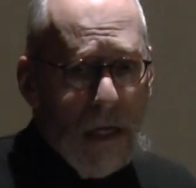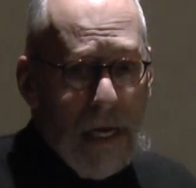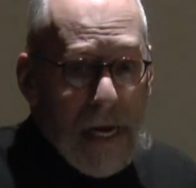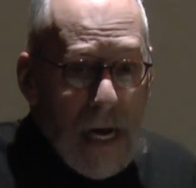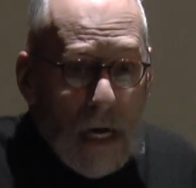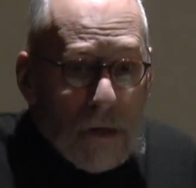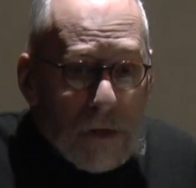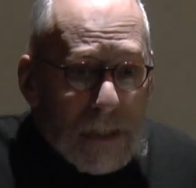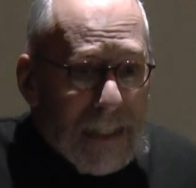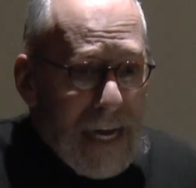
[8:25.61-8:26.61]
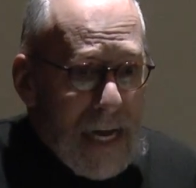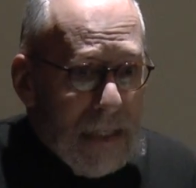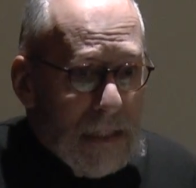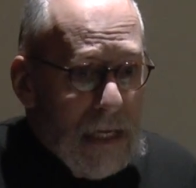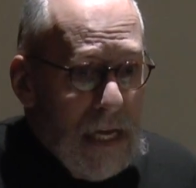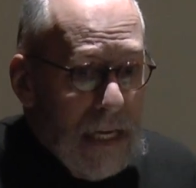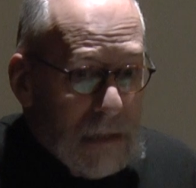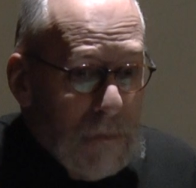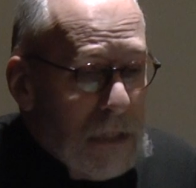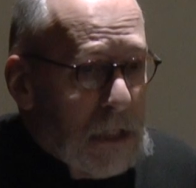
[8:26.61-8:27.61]
He understands
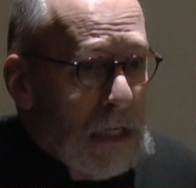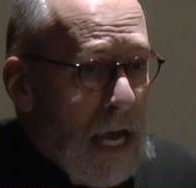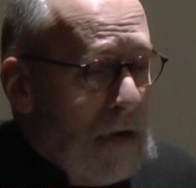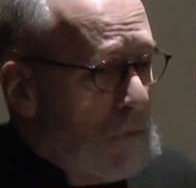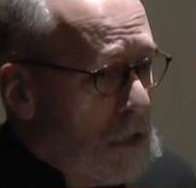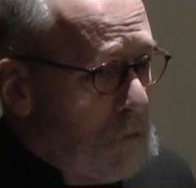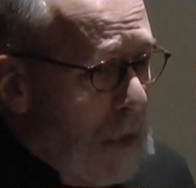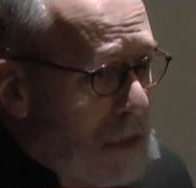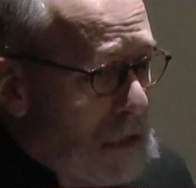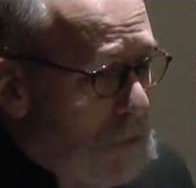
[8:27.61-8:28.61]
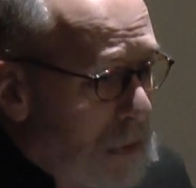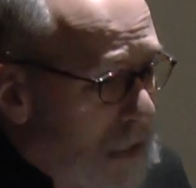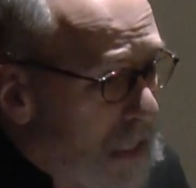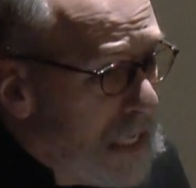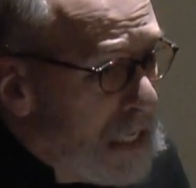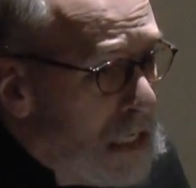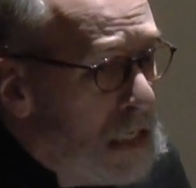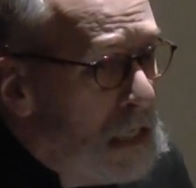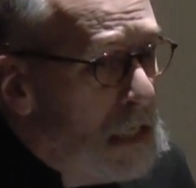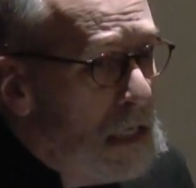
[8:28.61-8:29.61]
his mission and responsibility,